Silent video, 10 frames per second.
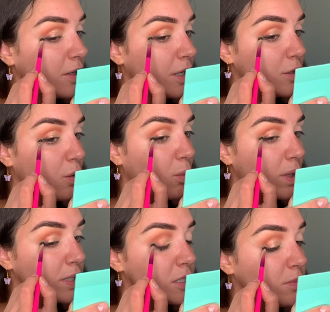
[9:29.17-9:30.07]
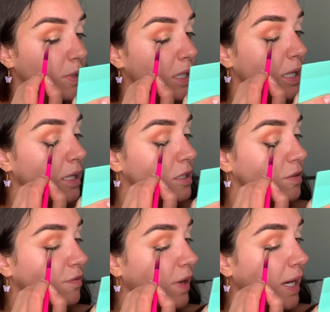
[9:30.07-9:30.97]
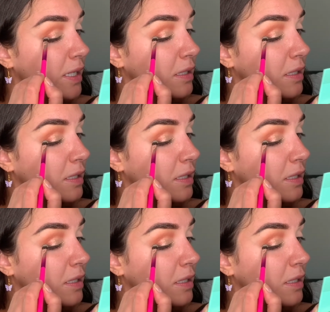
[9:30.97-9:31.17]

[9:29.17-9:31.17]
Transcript: I don't want it to be like a defined